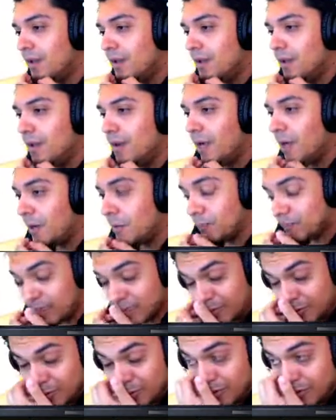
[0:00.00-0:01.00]
I'm
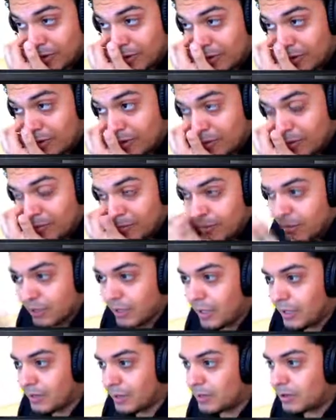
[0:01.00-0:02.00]
still working on it, but I
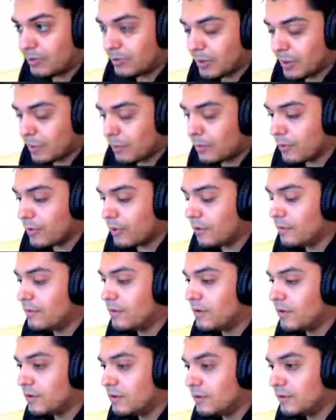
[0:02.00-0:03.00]
think it'll be pretty
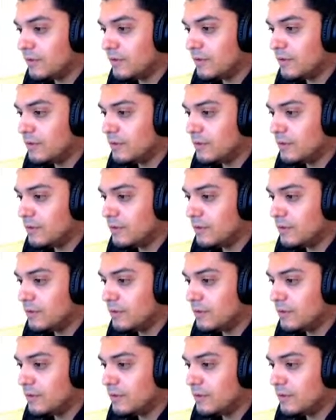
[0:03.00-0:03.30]
fun to do.